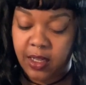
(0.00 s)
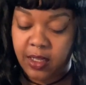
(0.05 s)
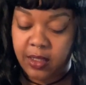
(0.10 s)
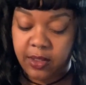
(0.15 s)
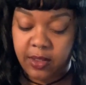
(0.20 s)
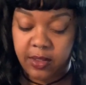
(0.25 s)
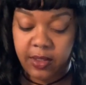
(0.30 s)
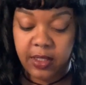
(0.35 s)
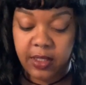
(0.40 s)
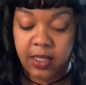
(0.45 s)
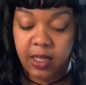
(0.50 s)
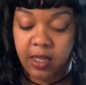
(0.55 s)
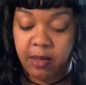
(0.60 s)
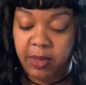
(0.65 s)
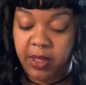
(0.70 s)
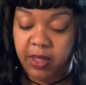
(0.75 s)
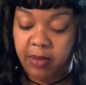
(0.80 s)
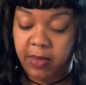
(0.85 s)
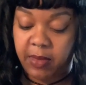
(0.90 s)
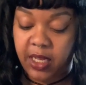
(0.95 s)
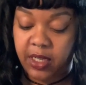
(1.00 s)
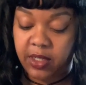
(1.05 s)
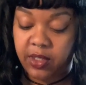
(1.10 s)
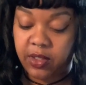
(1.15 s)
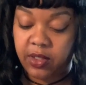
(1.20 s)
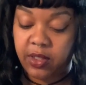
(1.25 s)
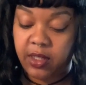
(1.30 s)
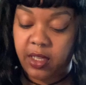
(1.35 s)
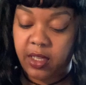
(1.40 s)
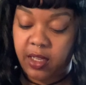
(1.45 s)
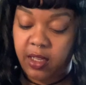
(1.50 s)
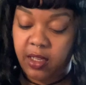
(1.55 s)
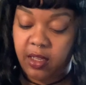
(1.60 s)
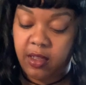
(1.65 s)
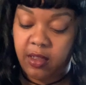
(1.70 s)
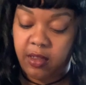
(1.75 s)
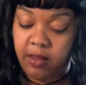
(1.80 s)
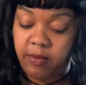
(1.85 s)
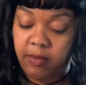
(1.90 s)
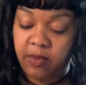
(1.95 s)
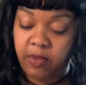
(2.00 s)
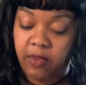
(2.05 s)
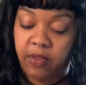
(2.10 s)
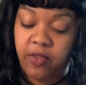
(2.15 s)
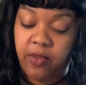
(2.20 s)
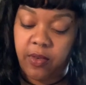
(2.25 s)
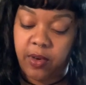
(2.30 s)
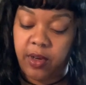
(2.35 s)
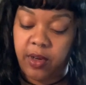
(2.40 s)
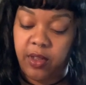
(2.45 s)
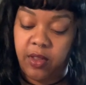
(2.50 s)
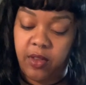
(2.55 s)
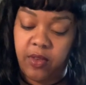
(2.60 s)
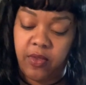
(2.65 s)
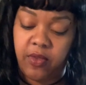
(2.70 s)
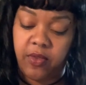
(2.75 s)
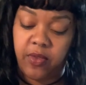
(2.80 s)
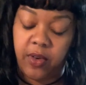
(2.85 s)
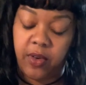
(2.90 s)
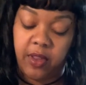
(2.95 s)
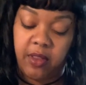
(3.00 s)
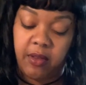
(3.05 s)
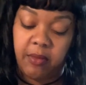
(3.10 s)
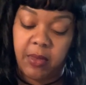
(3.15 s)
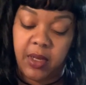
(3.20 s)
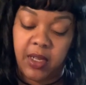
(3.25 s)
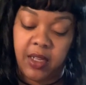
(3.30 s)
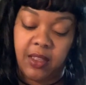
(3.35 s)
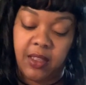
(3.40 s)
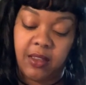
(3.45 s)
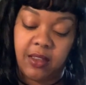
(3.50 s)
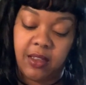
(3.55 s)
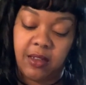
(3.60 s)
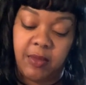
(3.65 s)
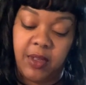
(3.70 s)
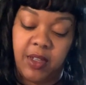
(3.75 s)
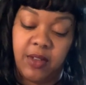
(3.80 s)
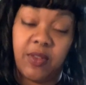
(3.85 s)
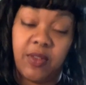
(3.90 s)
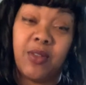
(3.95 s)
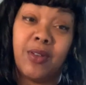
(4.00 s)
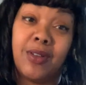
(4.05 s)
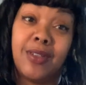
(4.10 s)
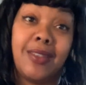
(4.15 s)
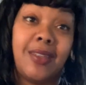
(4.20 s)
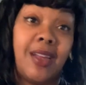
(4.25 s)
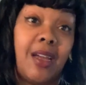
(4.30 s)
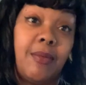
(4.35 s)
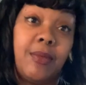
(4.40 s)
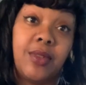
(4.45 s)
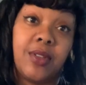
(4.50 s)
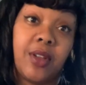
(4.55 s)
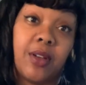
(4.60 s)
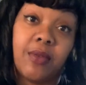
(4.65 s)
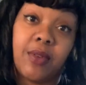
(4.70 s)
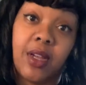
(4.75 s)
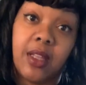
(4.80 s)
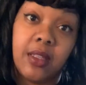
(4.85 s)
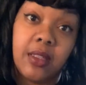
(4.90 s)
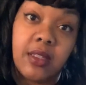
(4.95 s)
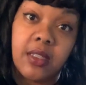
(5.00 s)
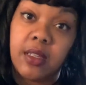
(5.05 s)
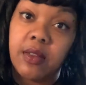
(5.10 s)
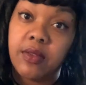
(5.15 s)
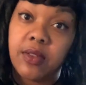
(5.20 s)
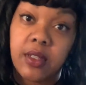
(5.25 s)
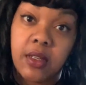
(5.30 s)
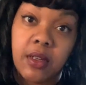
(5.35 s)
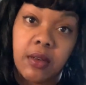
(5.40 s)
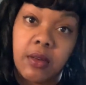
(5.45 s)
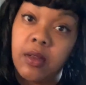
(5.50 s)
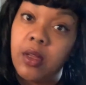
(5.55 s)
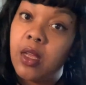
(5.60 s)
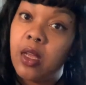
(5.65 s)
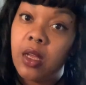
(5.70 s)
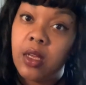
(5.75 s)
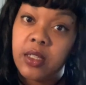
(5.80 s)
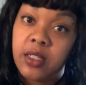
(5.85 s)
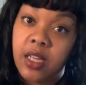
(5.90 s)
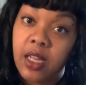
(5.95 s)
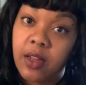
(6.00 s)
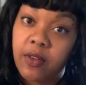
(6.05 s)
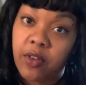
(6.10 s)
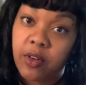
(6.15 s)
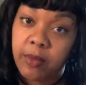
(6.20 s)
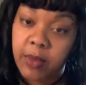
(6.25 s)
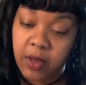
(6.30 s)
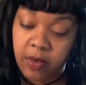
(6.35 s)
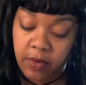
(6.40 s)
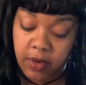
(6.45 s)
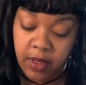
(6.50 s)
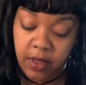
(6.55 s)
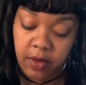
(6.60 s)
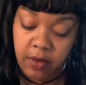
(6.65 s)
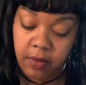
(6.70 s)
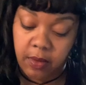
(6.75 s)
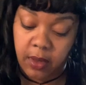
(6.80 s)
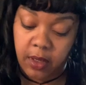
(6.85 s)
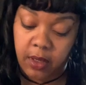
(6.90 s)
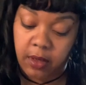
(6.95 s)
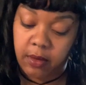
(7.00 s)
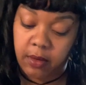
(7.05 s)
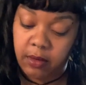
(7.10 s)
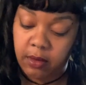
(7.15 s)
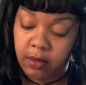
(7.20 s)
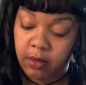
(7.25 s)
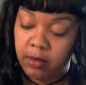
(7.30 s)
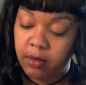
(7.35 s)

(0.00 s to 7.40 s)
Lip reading: So this is going to be the major theme for you for the month. I mean, of course, time is all relative, so take from it what you will.